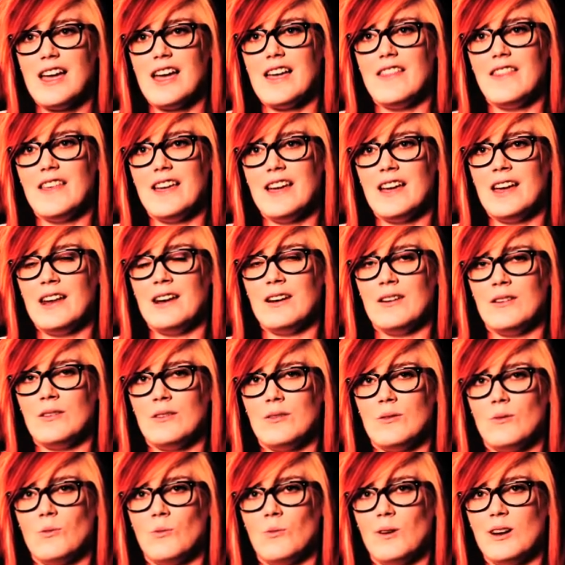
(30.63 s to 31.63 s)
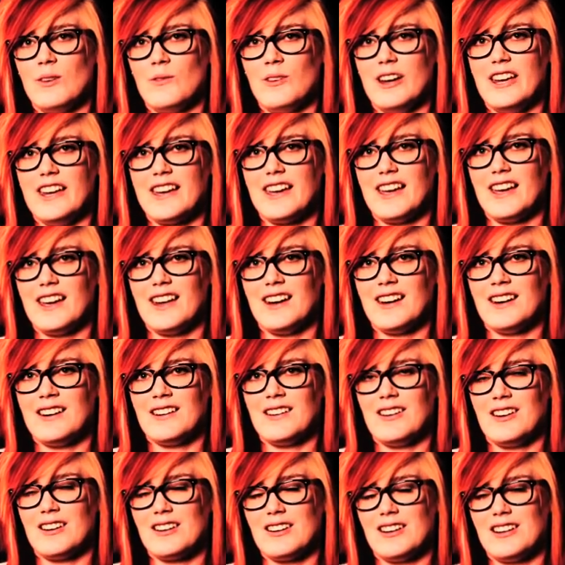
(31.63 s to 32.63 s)
And then one
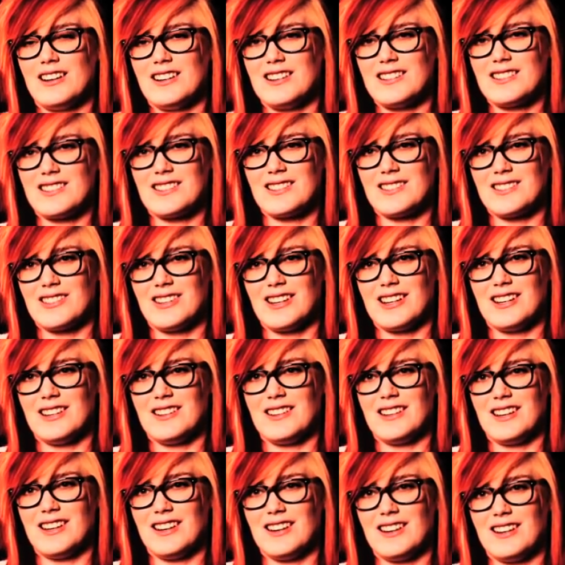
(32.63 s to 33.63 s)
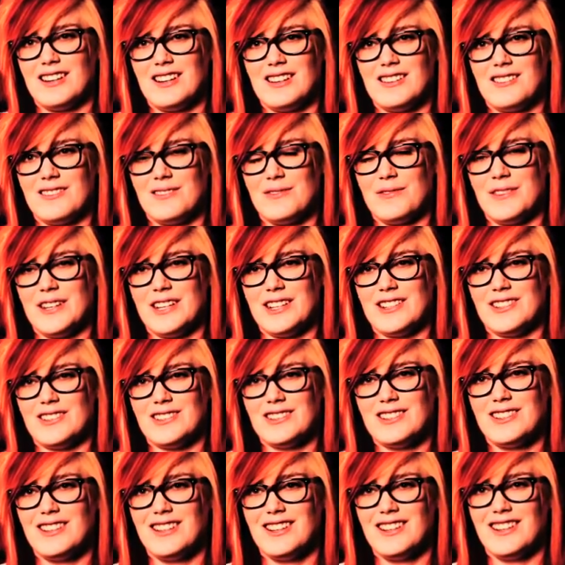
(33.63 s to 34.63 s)
weekend I kind of just decided that I didn't
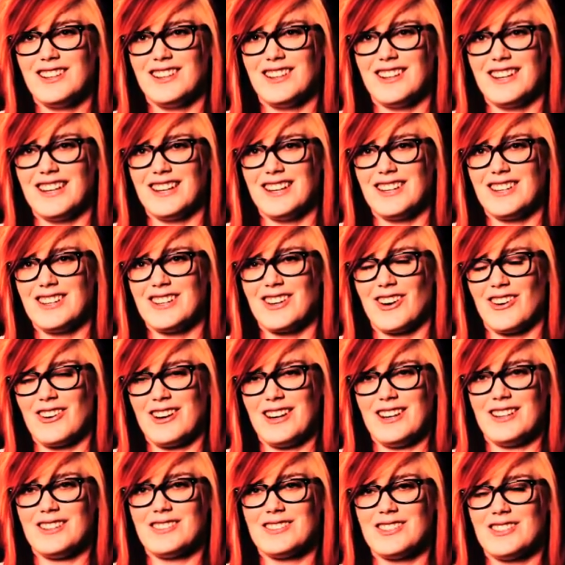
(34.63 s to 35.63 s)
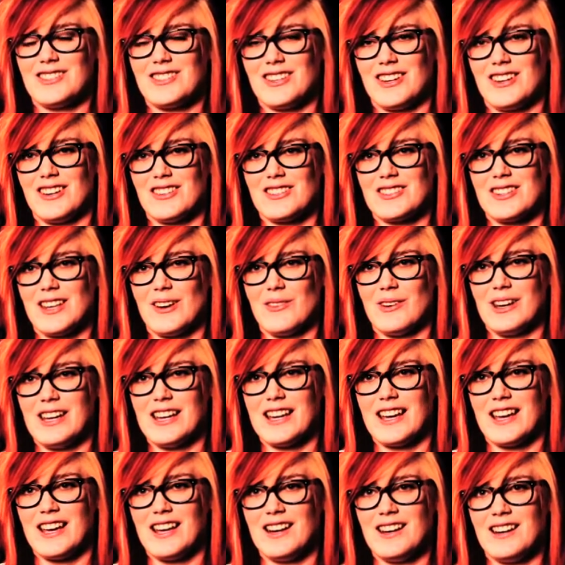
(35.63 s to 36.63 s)
feel like going to church that
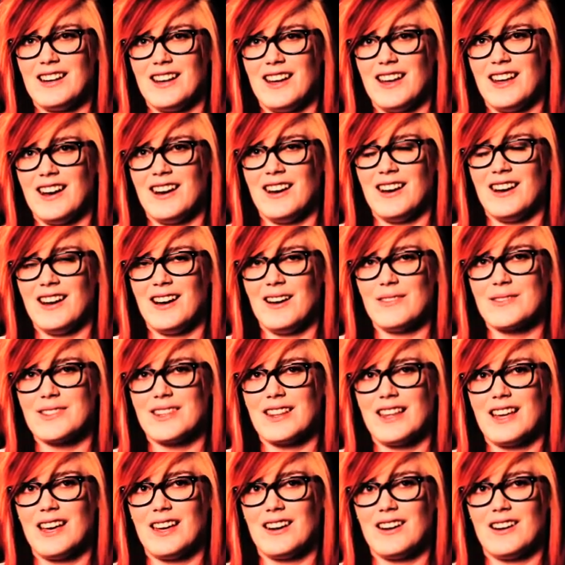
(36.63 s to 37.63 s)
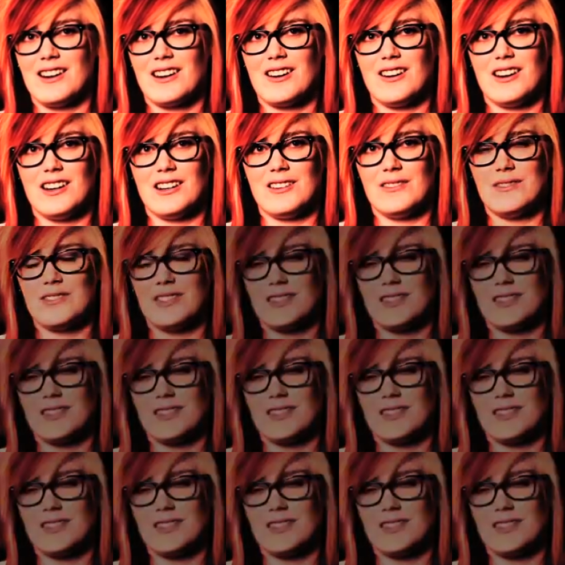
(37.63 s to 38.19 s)
weekend, and after that I kind of